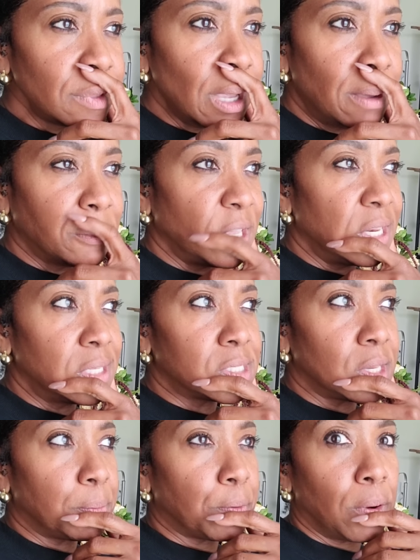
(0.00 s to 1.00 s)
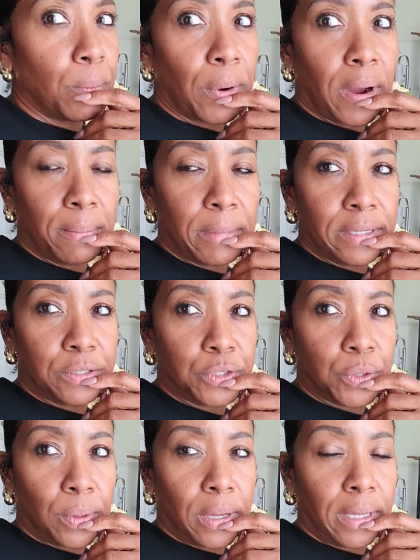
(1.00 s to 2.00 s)
I'm getting to the point where I'm
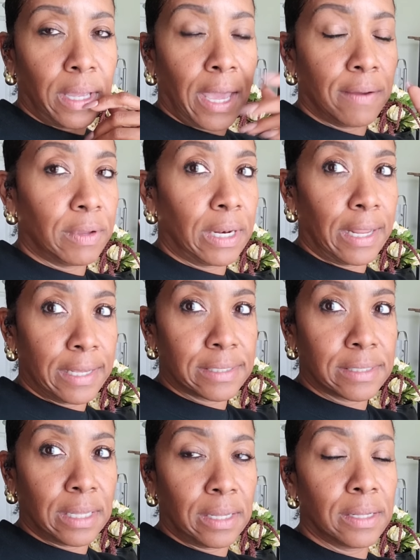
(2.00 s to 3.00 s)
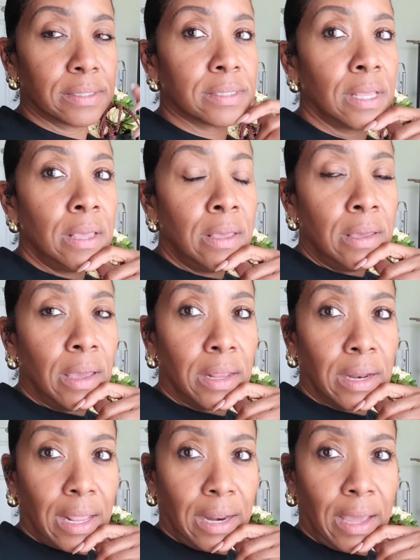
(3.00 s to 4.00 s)
enjoying having less things
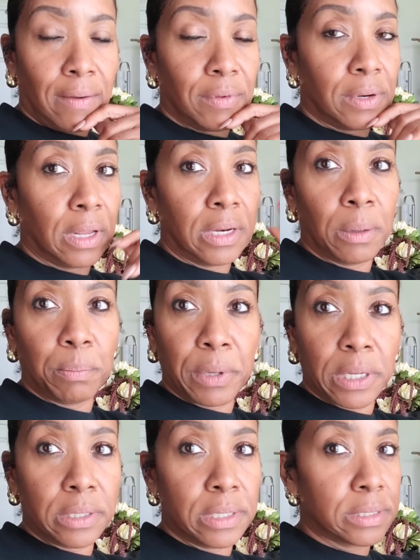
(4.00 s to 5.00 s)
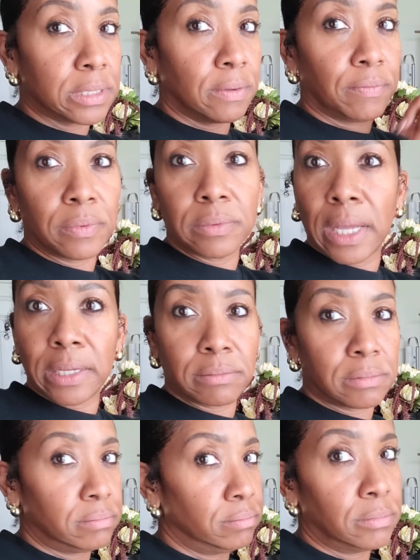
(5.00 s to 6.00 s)
and not having an abundance of like
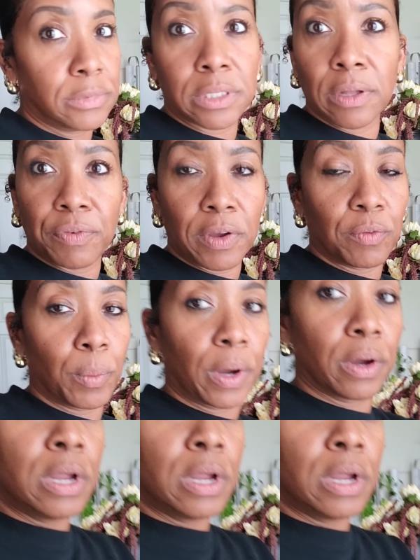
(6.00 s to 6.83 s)
stuff everywhere.